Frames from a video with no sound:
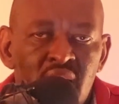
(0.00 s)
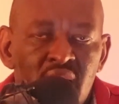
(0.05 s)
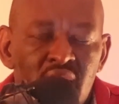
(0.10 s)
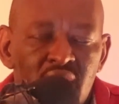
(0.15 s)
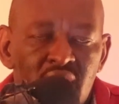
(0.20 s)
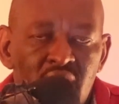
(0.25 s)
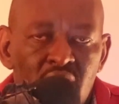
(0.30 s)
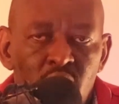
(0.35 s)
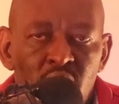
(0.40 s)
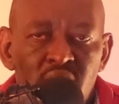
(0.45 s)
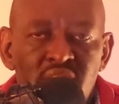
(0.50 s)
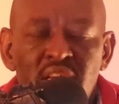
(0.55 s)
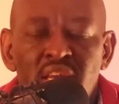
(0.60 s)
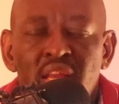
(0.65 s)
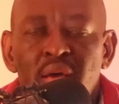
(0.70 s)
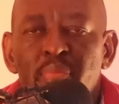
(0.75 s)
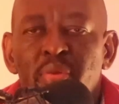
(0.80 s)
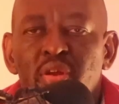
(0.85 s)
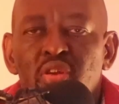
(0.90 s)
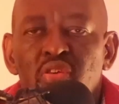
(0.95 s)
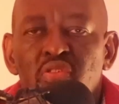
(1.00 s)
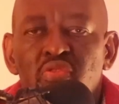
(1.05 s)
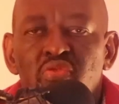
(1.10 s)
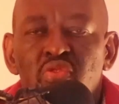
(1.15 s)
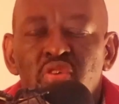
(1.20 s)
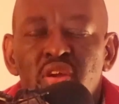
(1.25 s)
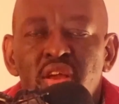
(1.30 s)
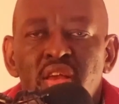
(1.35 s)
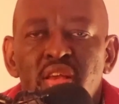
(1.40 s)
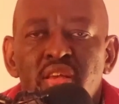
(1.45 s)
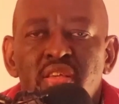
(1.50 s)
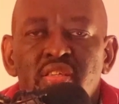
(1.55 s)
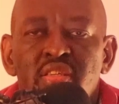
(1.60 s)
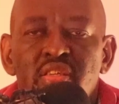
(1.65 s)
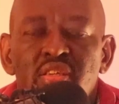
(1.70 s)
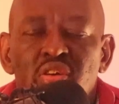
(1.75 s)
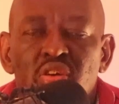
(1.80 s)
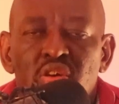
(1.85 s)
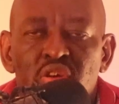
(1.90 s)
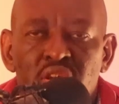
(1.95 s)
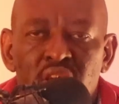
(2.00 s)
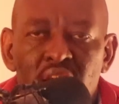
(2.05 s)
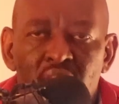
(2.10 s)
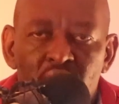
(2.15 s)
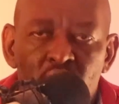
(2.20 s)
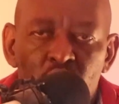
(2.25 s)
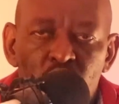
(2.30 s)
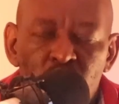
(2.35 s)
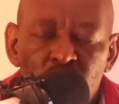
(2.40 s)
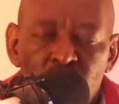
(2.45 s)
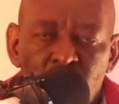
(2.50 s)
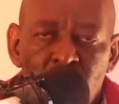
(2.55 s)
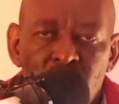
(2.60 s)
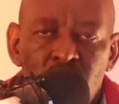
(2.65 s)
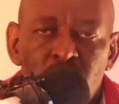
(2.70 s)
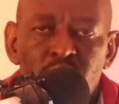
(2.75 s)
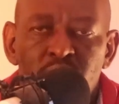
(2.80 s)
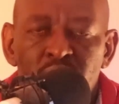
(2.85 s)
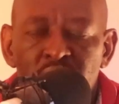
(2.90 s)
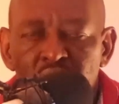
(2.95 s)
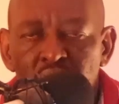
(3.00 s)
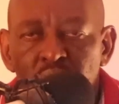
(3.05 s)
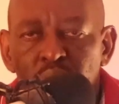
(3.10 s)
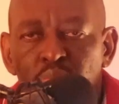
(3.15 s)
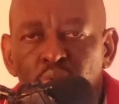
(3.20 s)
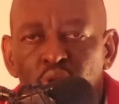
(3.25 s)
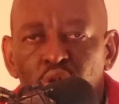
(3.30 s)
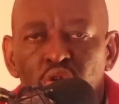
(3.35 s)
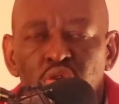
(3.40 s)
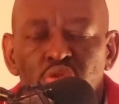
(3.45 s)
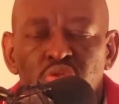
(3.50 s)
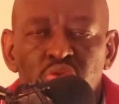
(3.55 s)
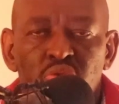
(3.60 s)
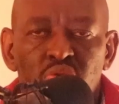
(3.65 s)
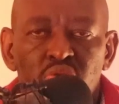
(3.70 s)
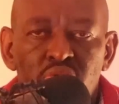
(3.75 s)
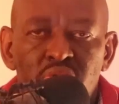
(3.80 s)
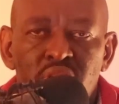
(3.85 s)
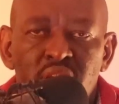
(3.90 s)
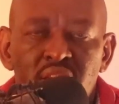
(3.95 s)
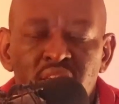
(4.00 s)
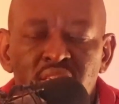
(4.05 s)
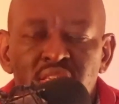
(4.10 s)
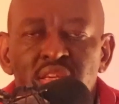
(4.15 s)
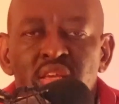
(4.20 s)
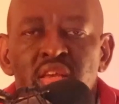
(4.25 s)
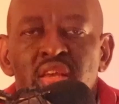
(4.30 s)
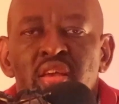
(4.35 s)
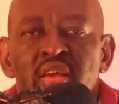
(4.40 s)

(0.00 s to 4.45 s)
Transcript: And there are quite a number of ways on how you can be able to do this,